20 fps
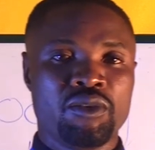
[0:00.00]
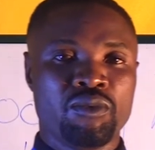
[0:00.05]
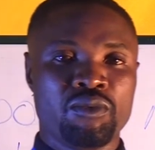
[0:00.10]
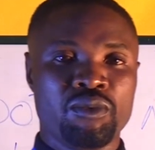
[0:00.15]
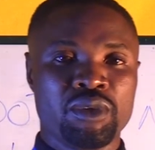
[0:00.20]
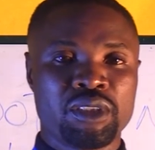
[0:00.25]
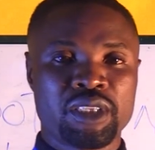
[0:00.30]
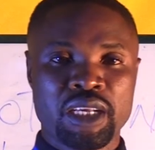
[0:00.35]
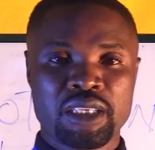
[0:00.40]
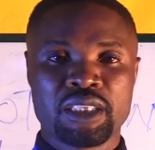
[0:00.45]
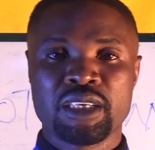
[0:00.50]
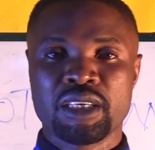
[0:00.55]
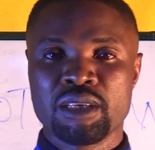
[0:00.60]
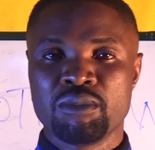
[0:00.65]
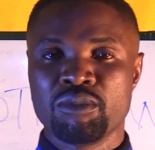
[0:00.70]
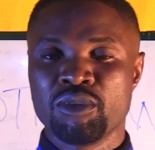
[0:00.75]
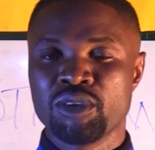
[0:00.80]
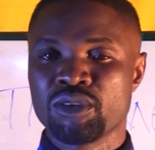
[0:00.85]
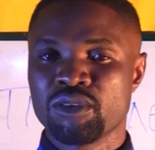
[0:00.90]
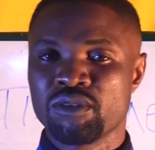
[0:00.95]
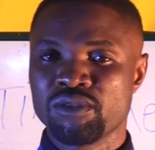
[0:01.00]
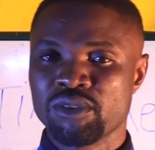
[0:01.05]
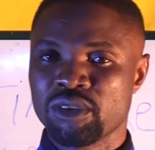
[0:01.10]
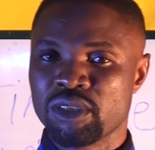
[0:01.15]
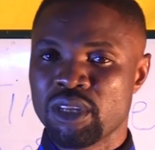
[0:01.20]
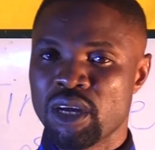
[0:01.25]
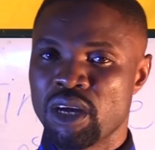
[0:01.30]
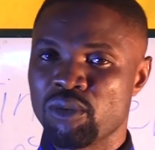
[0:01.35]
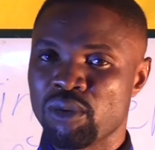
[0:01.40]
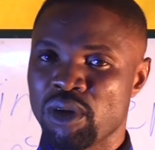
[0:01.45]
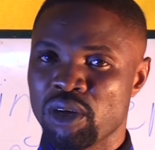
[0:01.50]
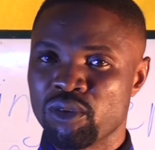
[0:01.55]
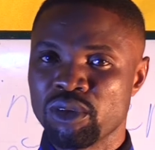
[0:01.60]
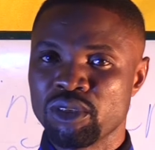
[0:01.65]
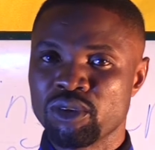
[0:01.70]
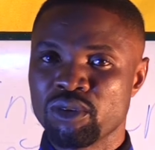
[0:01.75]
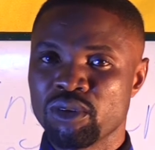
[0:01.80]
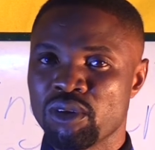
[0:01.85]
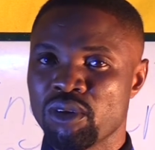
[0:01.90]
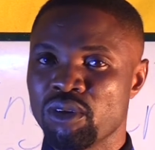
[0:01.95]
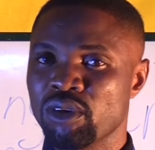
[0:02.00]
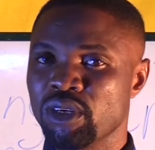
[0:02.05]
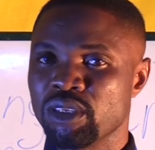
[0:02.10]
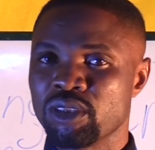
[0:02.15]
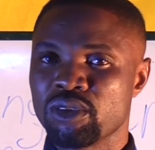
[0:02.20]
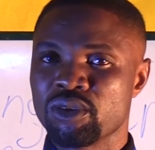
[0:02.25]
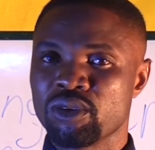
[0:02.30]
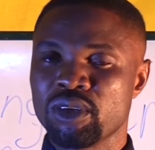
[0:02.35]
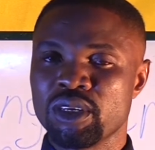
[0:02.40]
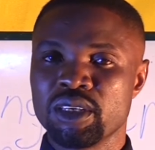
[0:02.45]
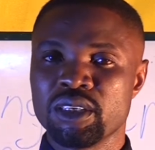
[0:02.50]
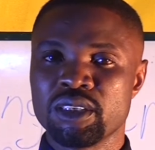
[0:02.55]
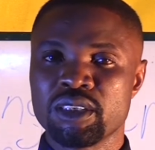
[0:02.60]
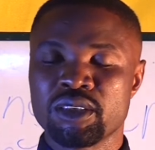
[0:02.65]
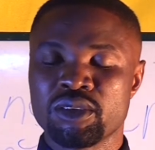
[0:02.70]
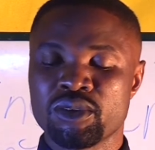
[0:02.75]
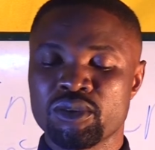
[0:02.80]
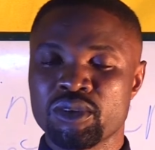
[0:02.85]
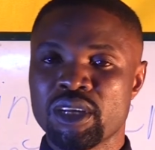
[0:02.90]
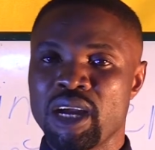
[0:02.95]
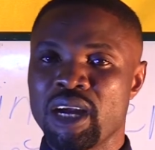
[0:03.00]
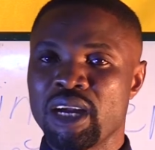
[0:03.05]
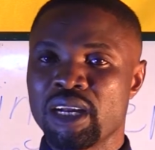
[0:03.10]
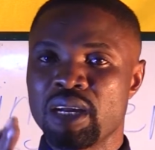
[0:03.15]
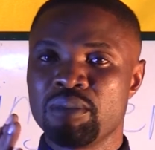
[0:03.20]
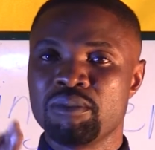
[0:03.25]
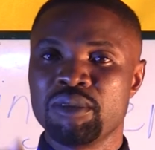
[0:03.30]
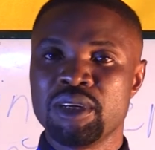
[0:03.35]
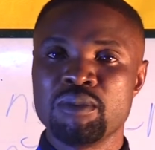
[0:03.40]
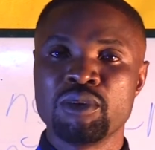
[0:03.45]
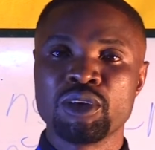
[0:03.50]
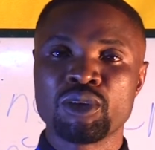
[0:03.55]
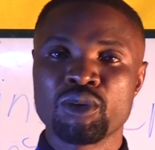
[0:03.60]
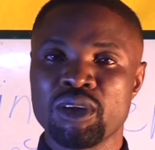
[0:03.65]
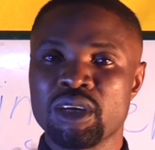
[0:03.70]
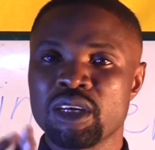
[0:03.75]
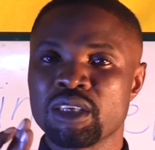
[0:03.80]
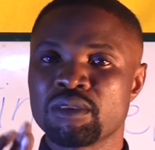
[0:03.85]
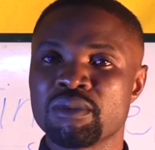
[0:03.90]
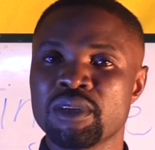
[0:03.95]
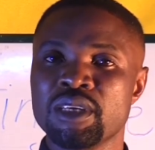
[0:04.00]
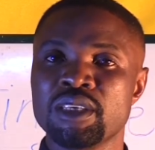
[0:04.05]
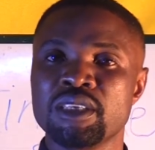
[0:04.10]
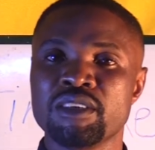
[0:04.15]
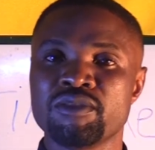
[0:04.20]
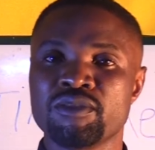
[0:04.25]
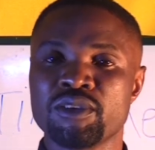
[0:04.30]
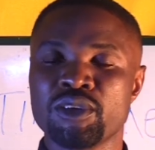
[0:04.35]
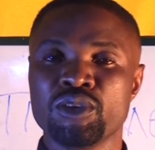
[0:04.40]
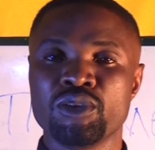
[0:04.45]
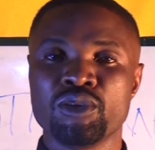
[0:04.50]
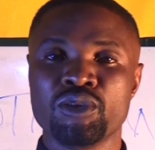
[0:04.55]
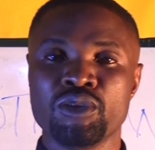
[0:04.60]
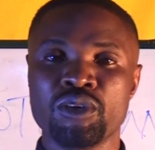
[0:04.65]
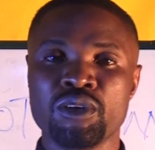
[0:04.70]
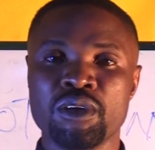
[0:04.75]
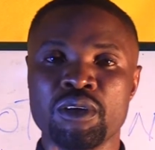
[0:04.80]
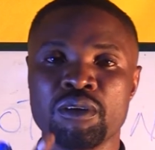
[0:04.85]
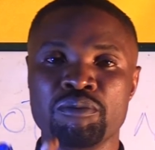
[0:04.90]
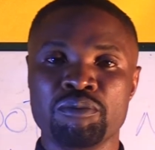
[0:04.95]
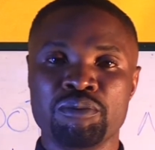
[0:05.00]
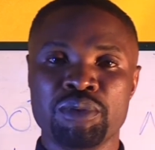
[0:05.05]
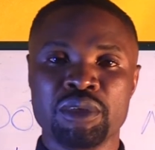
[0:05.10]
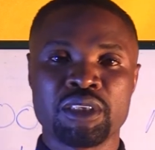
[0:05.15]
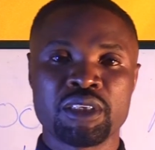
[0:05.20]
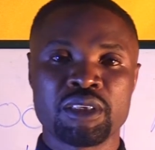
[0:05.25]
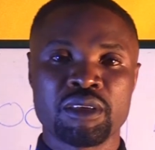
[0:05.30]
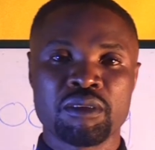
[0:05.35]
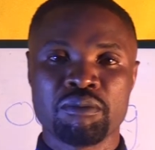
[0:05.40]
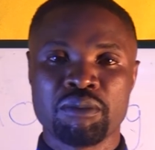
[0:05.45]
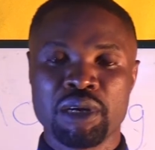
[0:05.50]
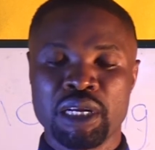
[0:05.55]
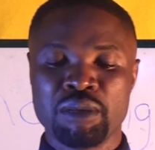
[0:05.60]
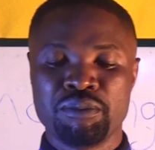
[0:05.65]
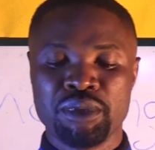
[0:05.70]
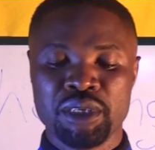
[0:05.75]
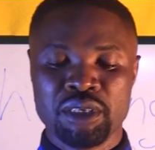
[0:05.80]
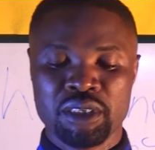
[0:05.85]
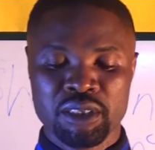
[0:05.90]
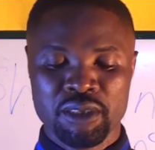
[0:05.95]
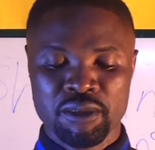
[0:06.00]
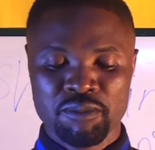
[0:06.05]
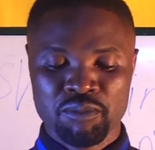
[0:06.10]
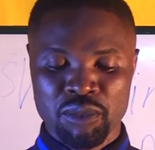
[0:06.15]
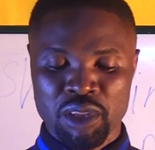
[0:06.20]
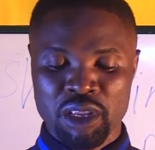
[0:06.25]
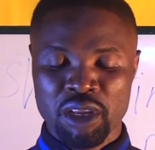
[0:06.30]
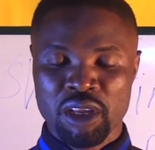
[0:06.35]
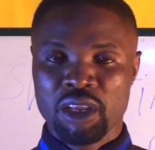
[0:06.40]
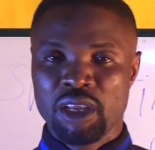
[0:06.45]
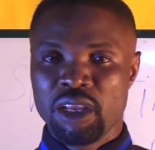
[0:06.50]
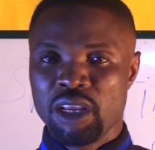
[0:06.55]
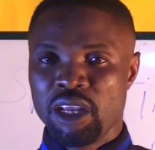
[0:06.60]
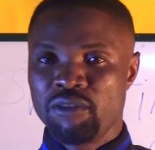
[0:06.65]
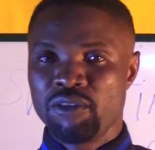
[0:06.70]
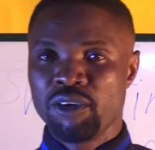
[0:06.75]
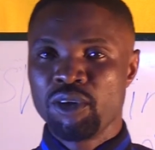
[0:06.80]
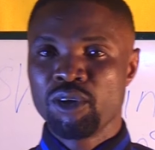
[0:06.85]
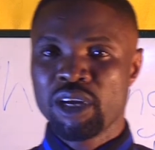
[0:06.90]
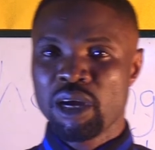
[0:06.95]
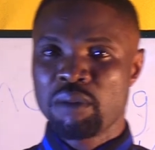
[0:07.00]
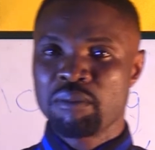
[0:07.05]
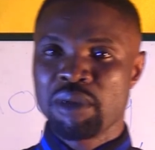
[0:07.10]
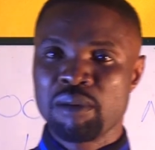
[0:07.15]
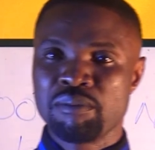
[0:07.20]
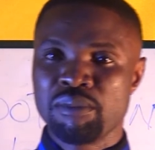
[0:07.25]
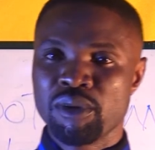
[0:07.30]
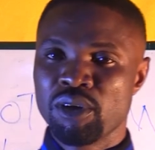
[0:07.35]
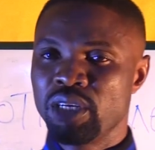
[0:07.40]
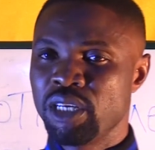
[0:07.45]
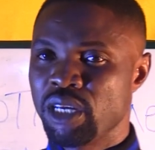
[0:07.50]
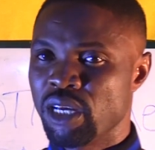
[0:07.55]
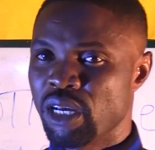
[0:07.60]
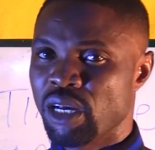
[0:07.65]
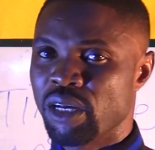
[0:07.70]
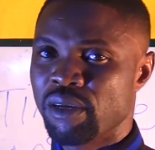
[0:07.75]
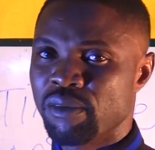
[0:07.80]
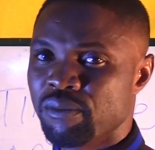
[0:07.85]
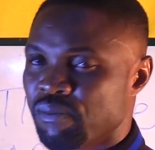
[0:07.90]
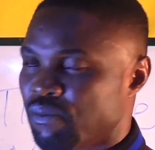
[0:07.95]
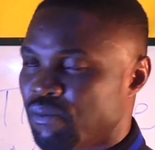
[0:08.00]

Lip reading: without taking much of your time, we are going to go into it so I can be able to explain it for you bit by bit. If you look at my board here,